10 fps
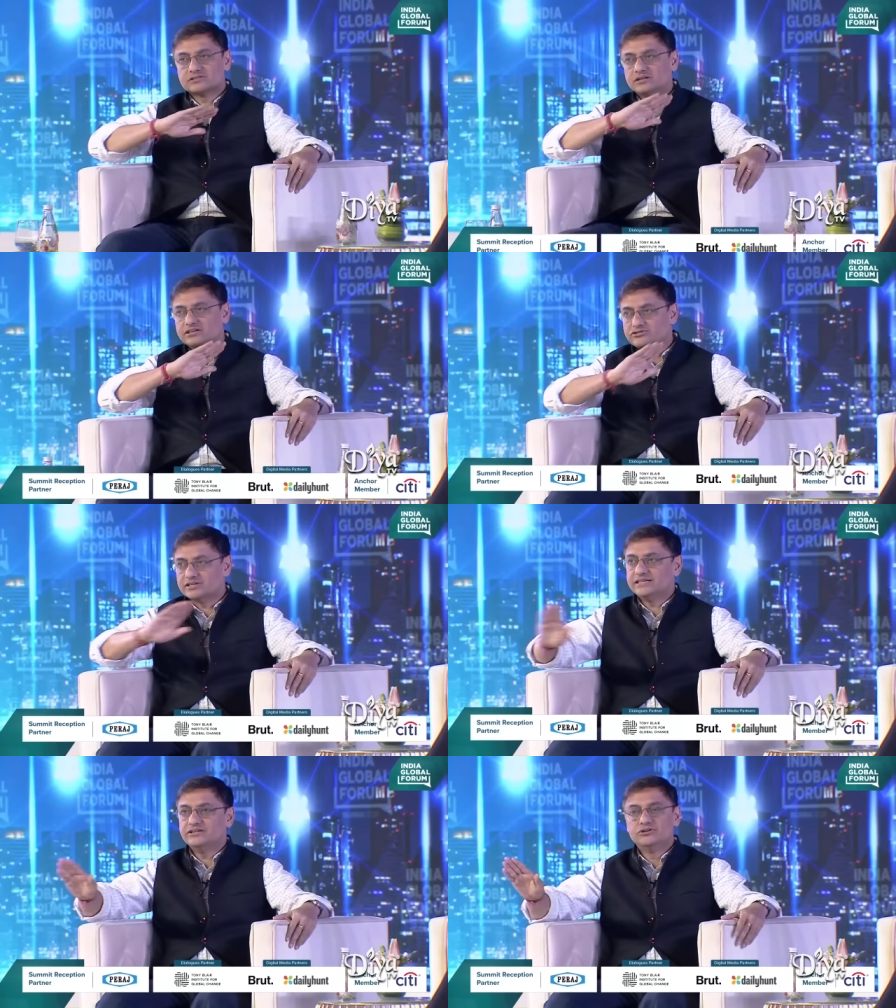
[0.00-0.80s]

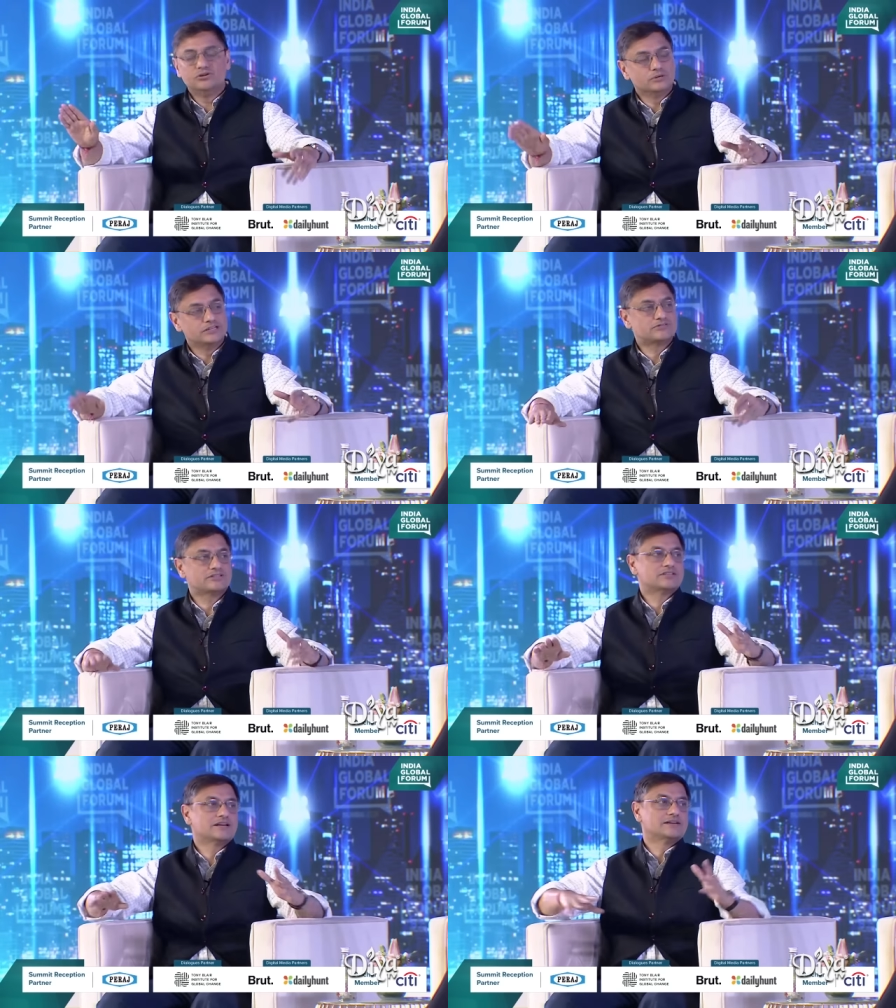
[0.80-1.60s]
literally no
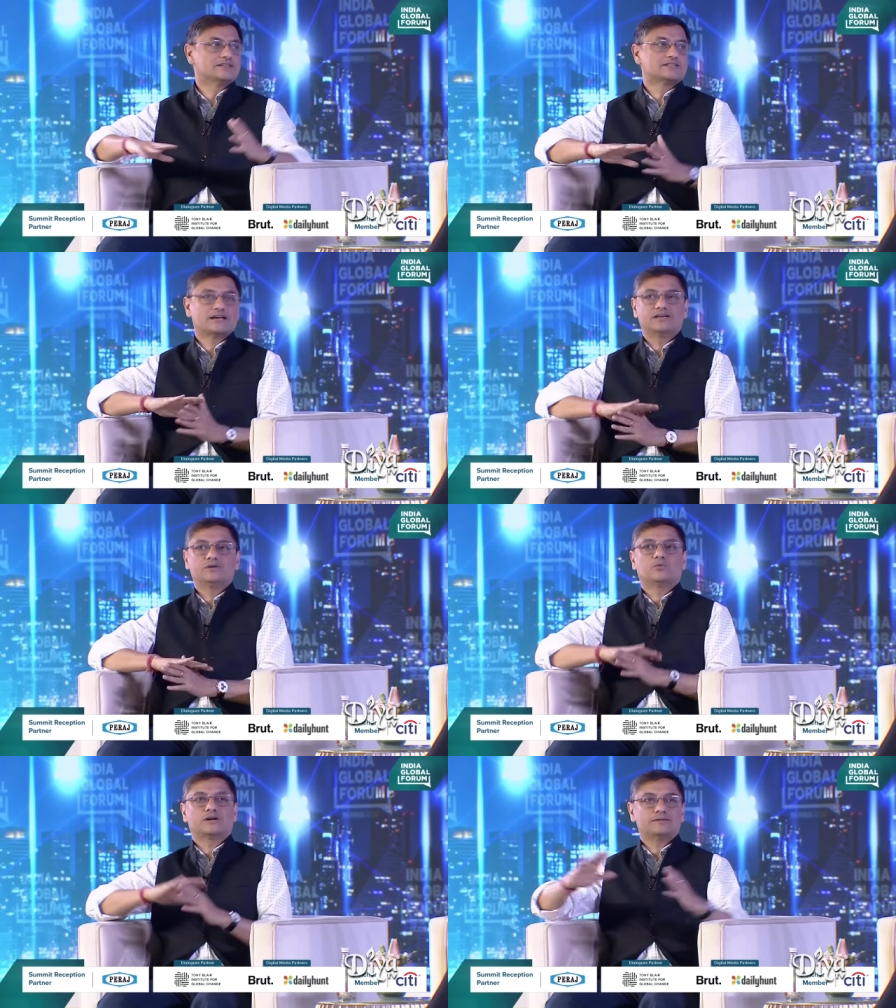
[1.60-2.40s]
interest in
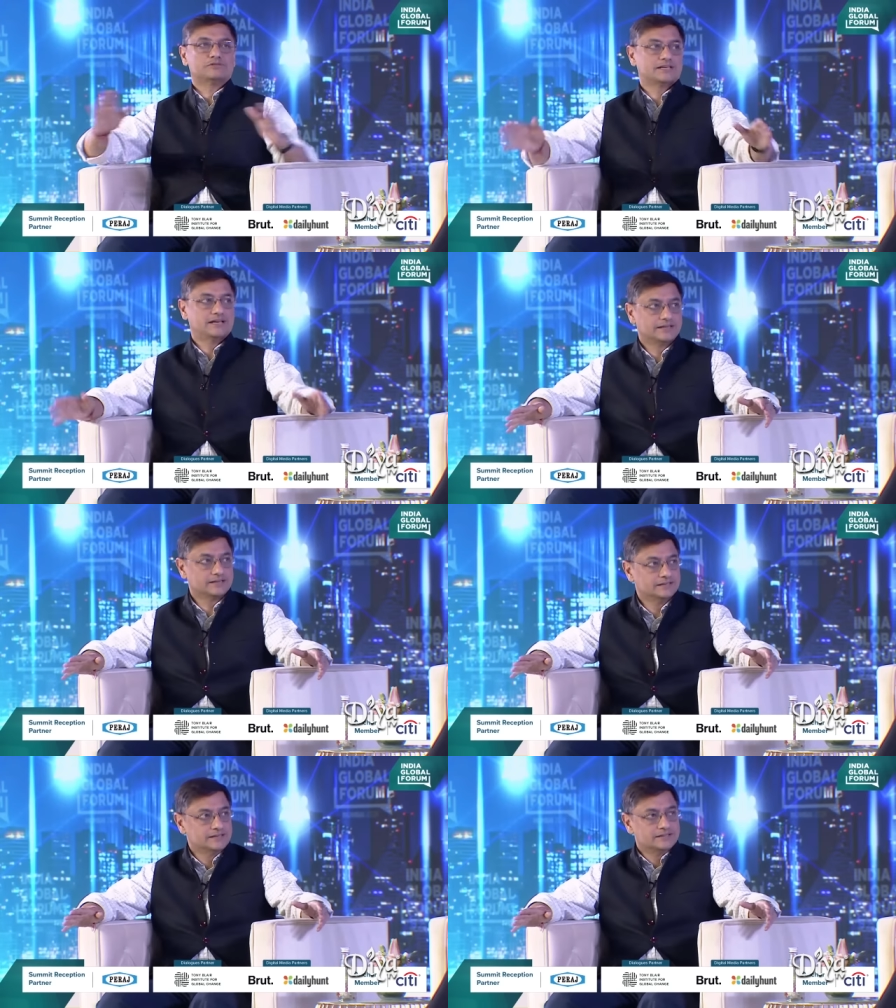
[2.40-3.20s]
understanding what I'm saying.